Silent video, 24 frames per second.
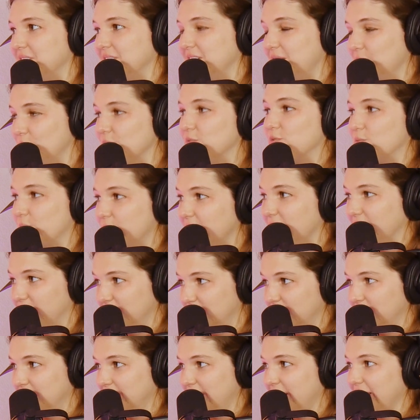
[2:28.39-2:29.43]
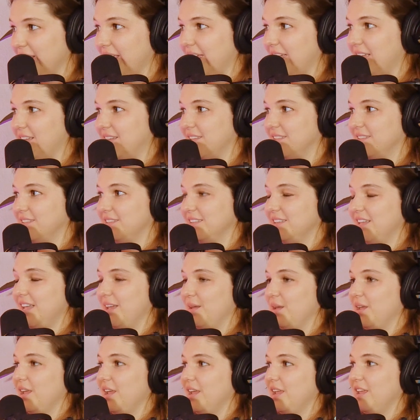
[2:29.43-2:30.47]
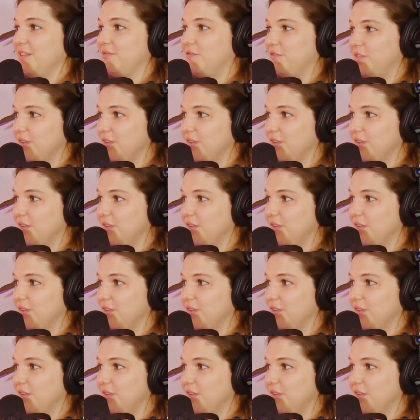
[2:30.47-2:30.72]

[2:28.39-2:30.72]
He was real. And like, it